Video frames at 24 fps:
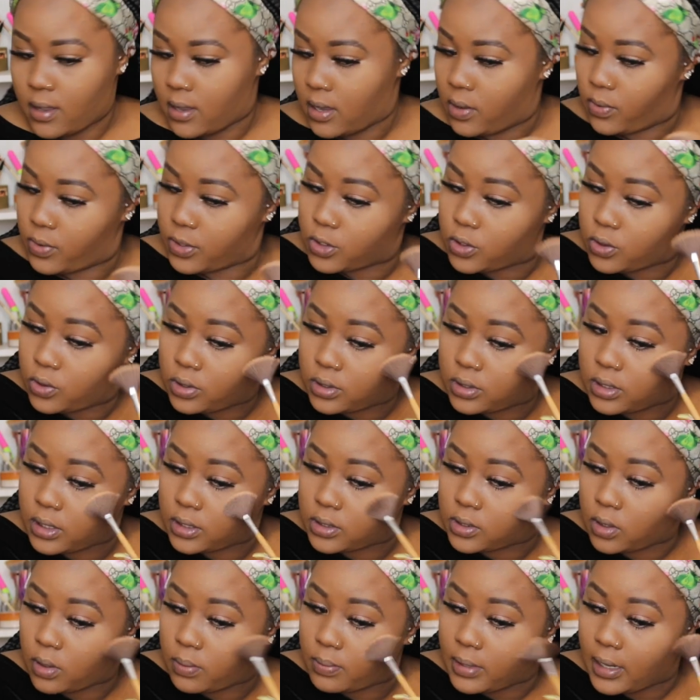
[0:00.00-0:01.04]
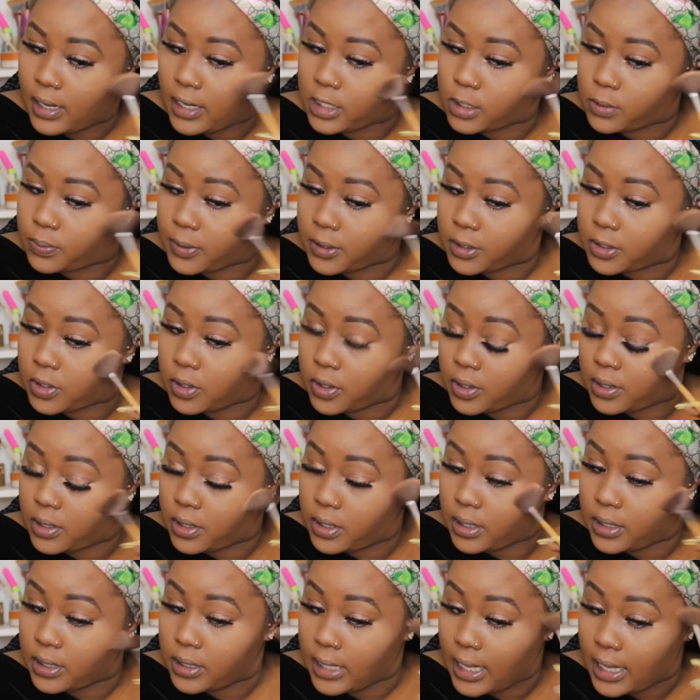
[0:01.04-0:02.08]
Can't wait to go take some nice picture
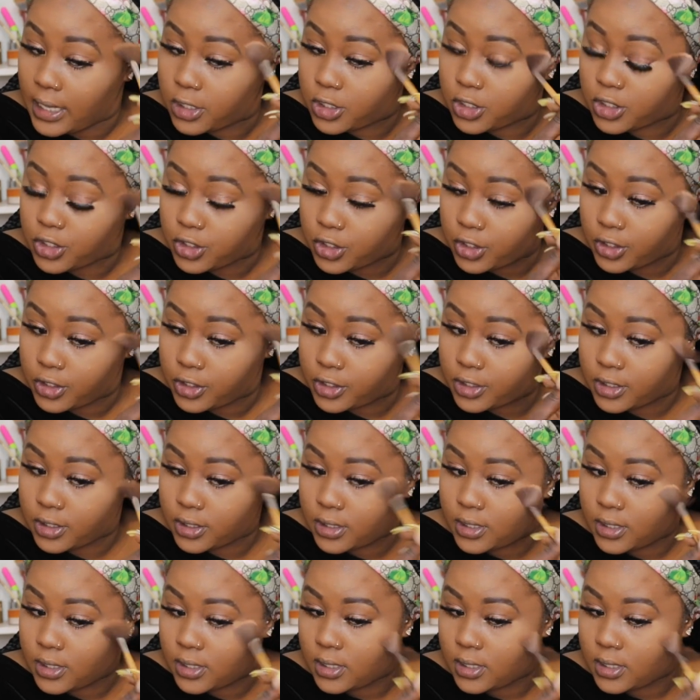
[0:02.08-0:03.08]
in that shirt.